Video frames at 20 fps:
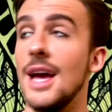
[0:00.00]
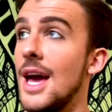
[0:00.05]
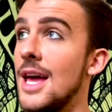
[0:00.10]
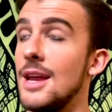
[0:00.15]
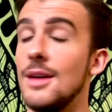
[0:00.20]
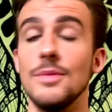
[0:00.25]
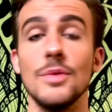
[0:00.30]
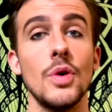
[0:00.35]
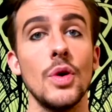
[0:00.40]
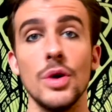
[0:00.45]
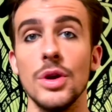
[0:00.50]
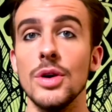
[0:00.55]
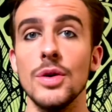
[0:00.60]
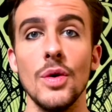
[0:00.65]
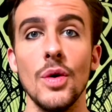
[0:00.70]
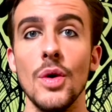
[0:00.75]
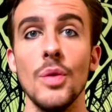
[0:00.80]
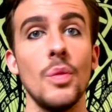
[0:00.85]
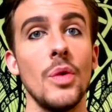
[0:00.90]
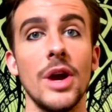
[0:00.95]
And I'm gonna
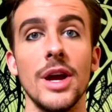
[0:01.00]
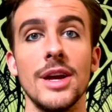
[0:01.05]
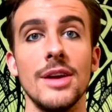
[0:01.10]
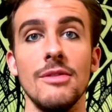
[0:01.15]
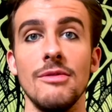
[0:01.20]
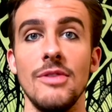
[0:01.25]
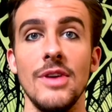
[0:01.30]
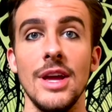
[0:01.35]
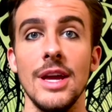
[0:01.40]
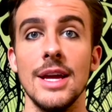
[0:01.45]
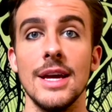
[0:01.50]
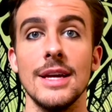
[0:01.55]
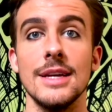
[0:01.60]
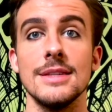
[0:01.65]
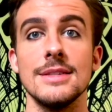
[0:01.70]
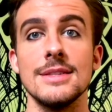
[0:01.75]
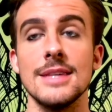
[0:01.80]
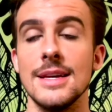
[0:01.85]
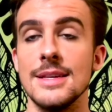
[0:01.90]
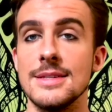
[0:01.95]
go and work in
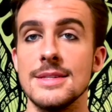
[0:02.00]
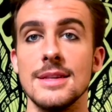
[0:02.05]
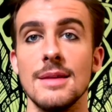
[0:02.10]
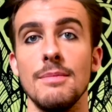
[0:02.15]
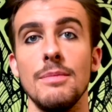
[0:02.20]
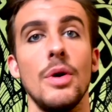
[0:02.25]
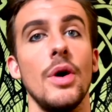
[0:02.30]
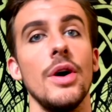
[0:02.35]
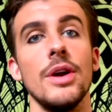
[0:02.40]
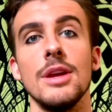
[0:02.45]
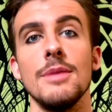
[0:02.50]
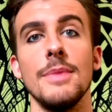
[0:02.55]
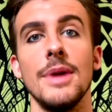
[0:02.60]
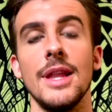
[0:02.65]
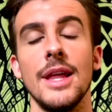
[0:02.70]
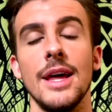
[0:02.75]
Vegas at some point in my